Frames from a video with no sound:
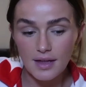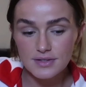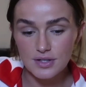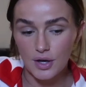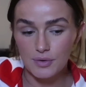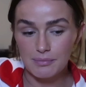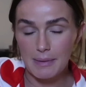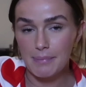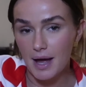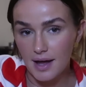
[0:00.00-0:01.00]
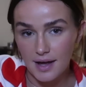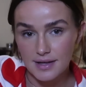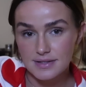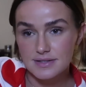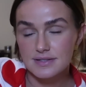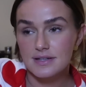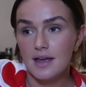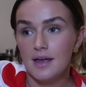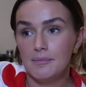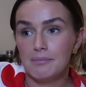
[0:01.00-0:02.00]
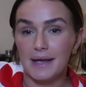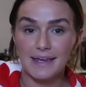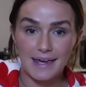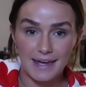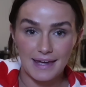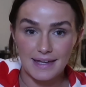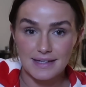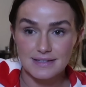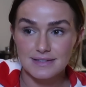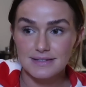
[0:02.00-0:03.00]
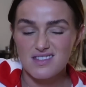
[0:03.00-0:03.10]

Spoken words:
So my purse, my keys.